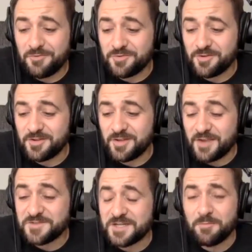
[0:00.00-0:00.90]
Really like
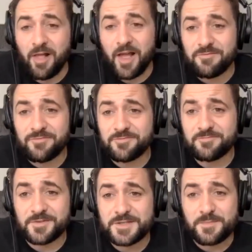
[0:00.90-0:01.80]
I've seen him live.
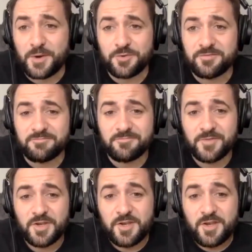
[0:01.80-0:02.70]
He's brilliant.
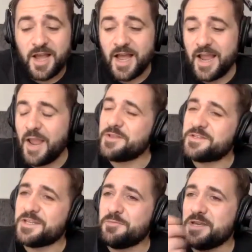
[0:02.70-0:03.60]
I went to
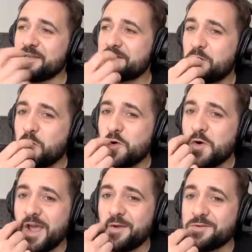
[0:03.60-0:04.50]
see him years
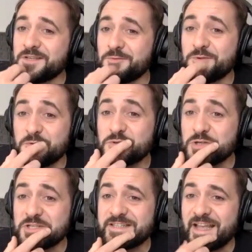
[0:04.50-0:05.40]
ago. It was when he was
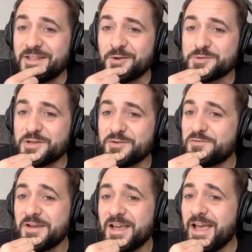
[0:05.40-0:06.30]
doing his stand-up
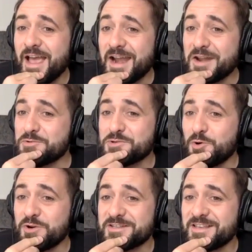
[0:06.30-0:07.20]
stuff, and he was
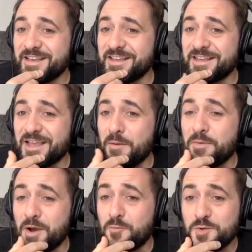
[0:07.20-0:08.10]
honestly like,
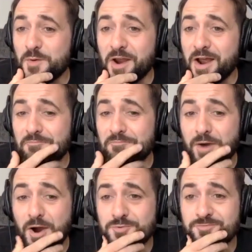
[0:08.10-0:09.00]
we were
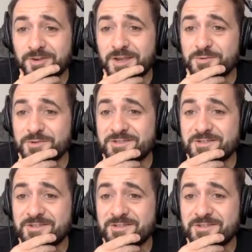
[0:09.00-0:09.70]
buckled. He was